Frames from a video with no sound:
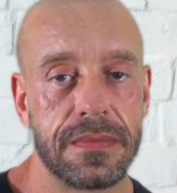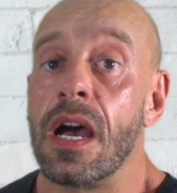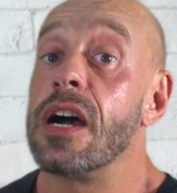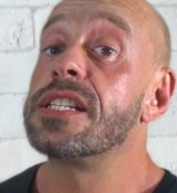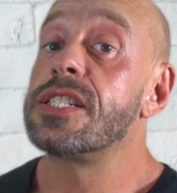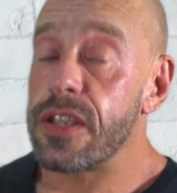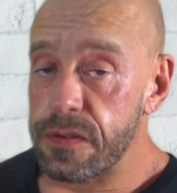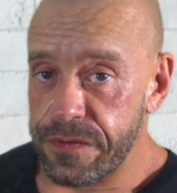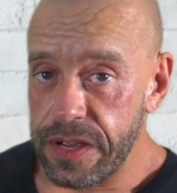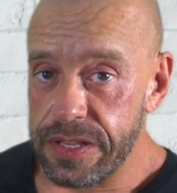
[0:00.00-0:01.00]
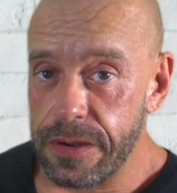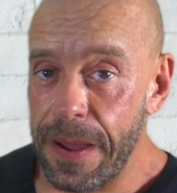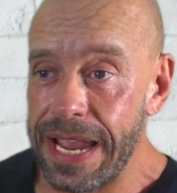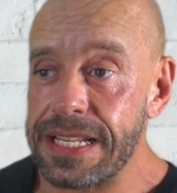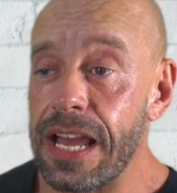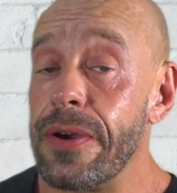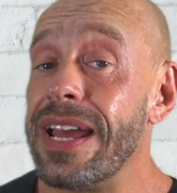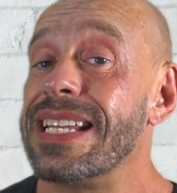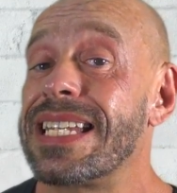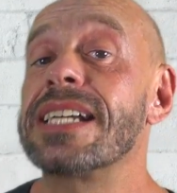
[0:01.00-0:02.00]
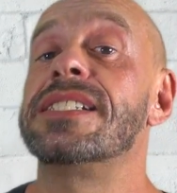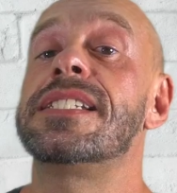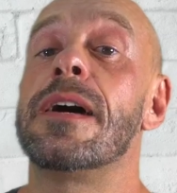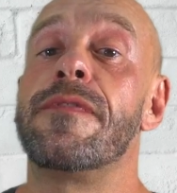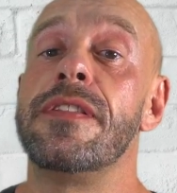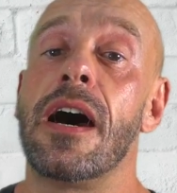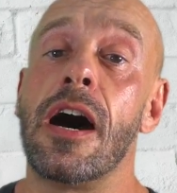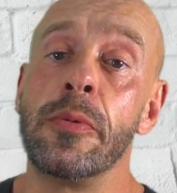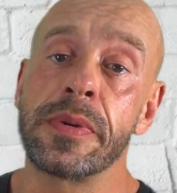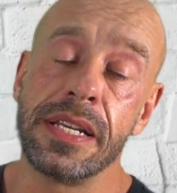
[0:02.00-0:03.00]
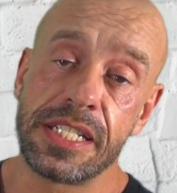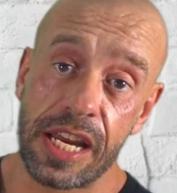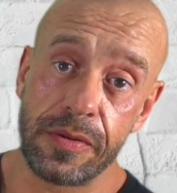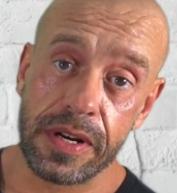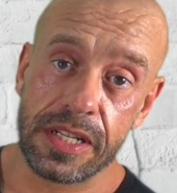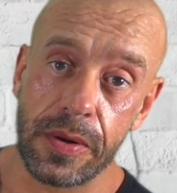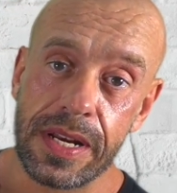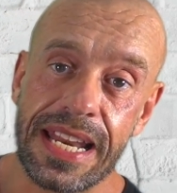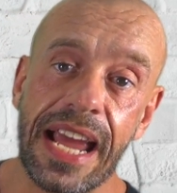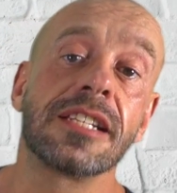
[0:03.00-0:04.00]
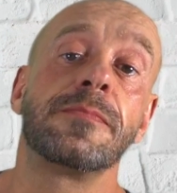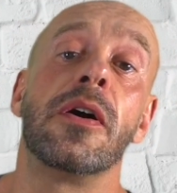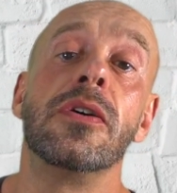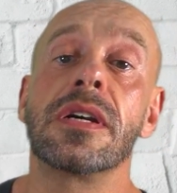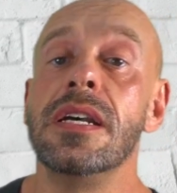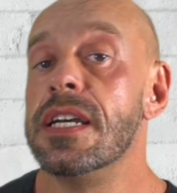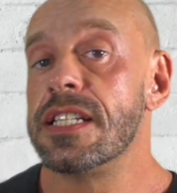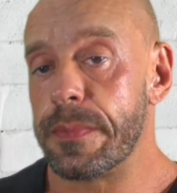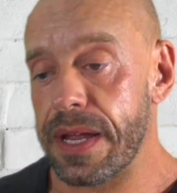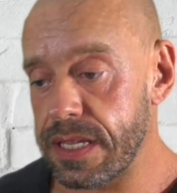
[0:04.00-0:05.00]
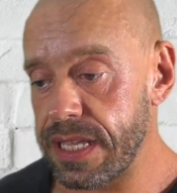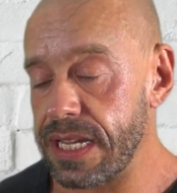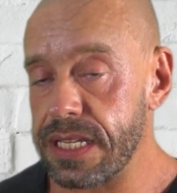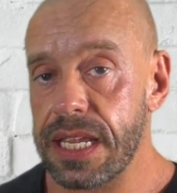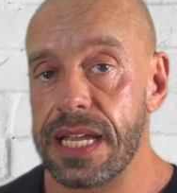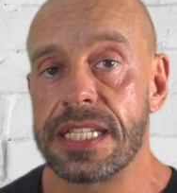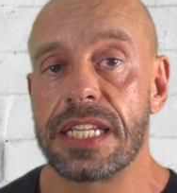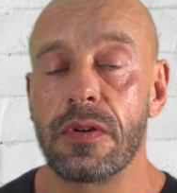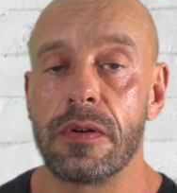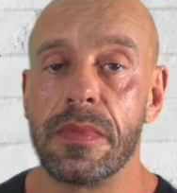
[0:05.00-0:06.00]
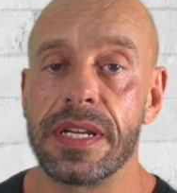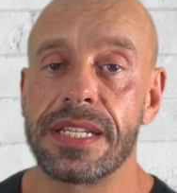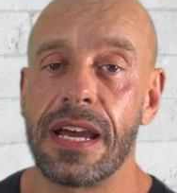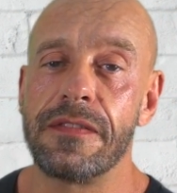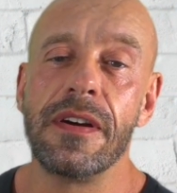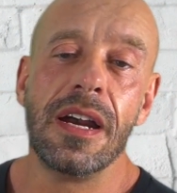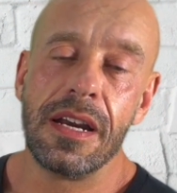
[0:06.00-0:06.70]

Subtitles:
I do feel your pain though, and it's actually something that I'm considering doing next bulk to make things easier on myself.